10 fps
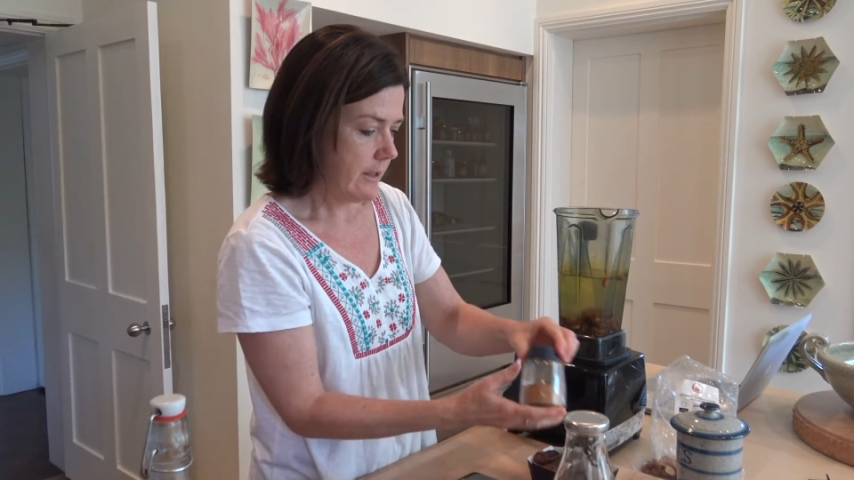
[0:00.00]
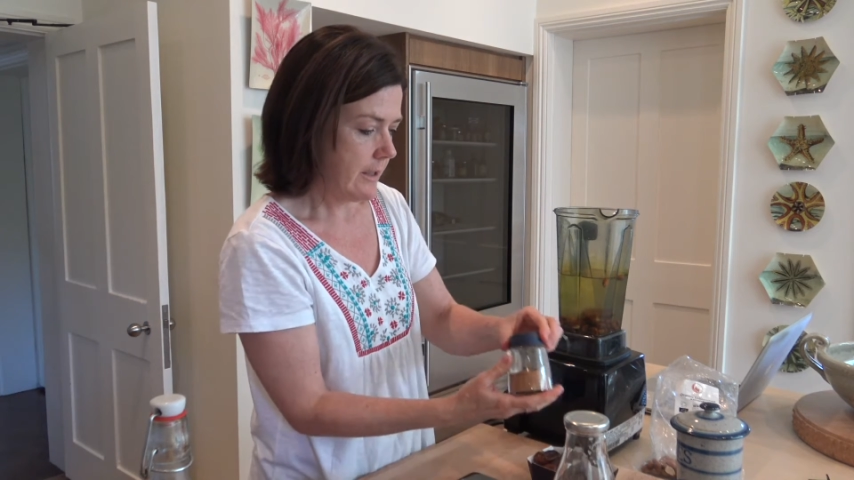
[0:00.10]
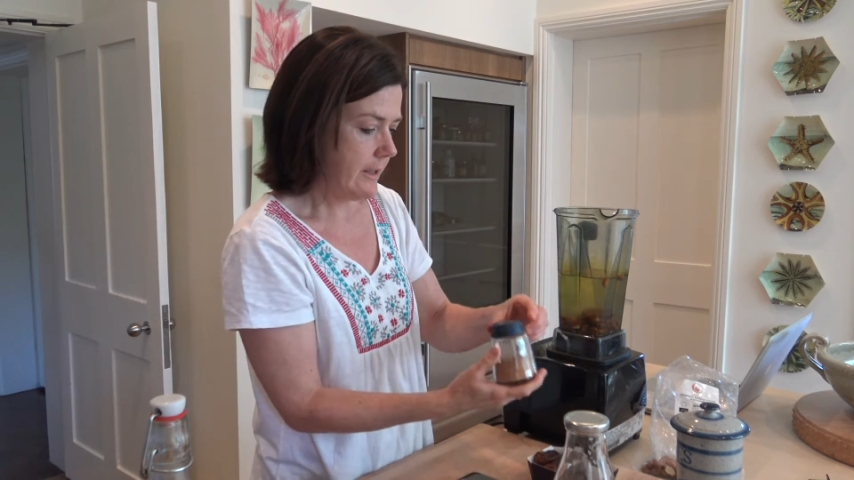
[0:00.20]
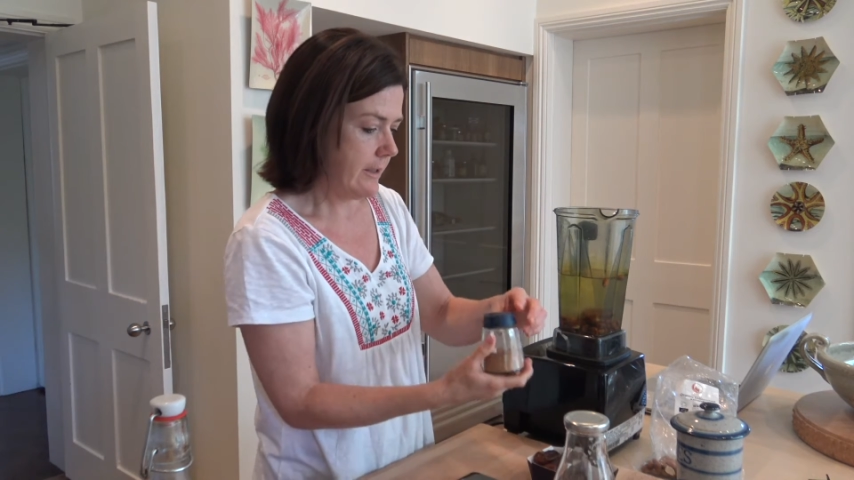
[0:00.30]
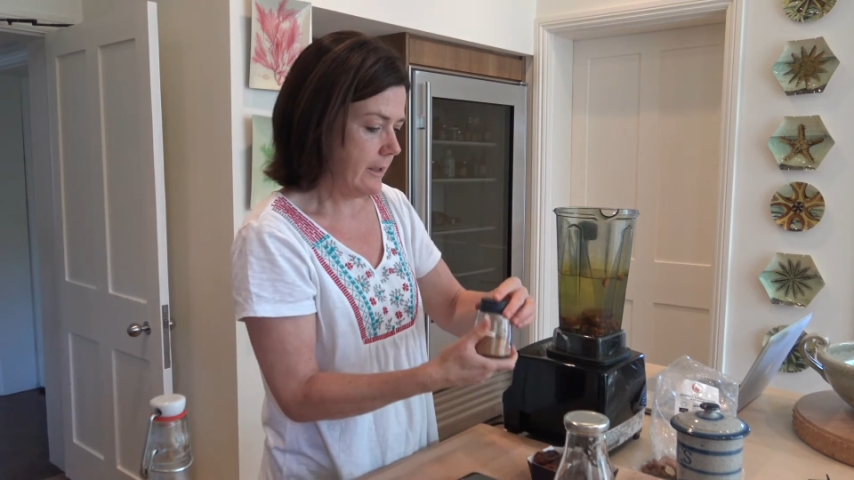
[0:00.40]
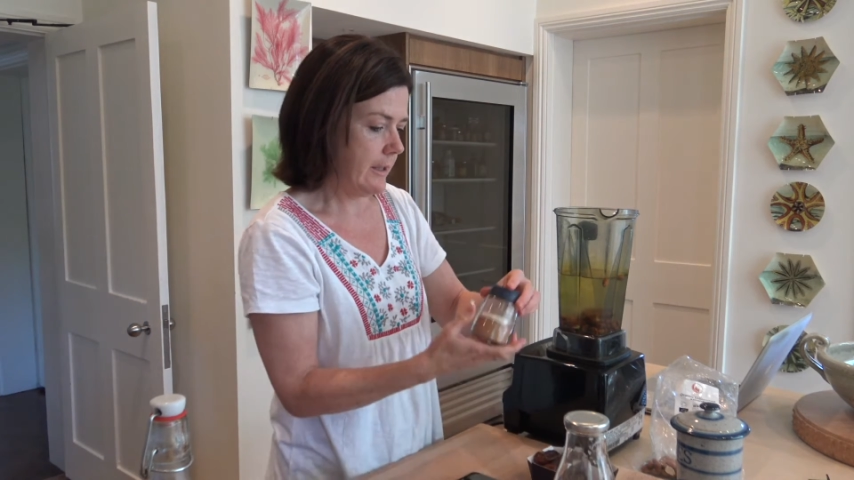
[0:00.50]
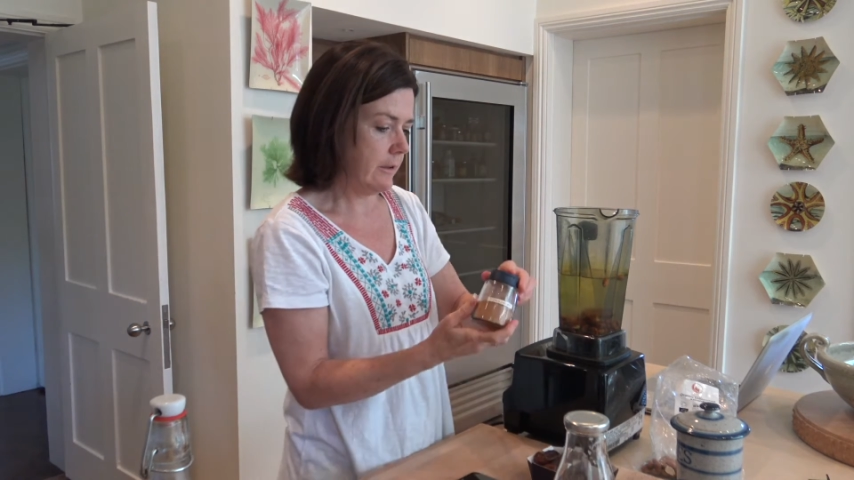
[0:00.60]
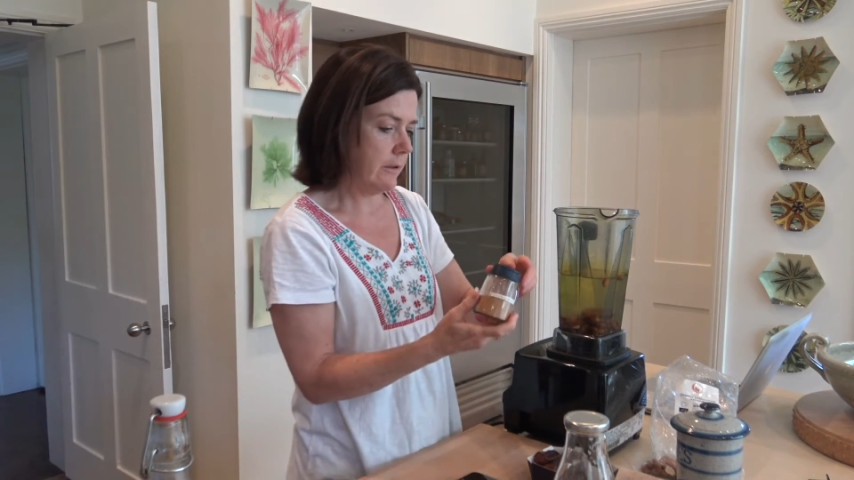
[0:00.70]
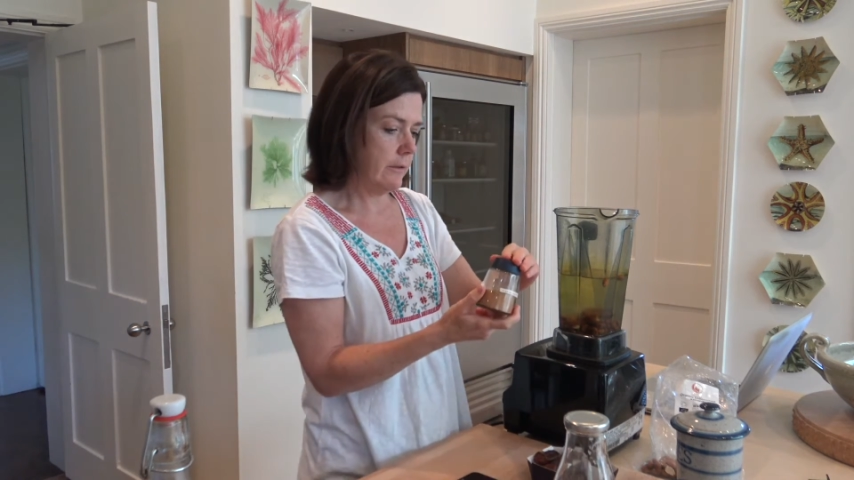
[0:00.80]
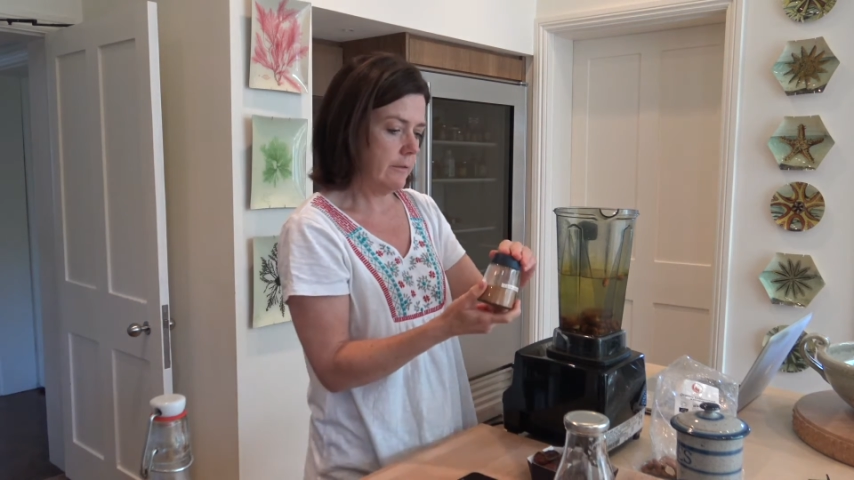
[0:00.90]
And a little